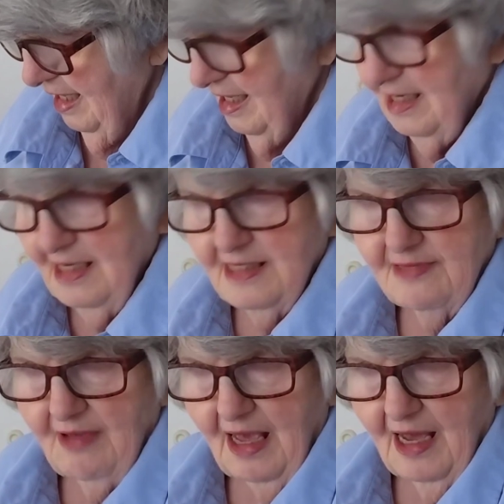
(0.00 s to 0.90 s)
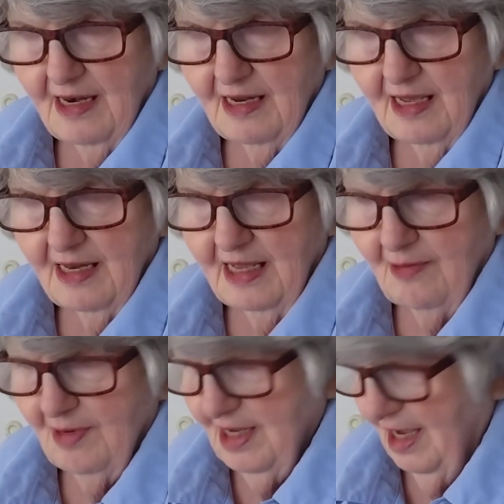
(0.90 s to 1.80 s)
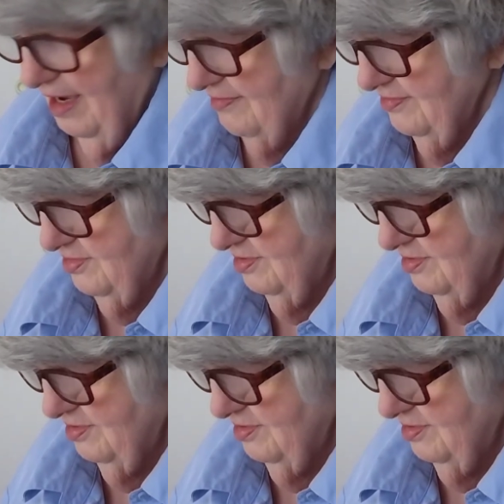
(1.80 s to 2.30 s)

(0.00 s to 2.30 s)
in his van, and he would have,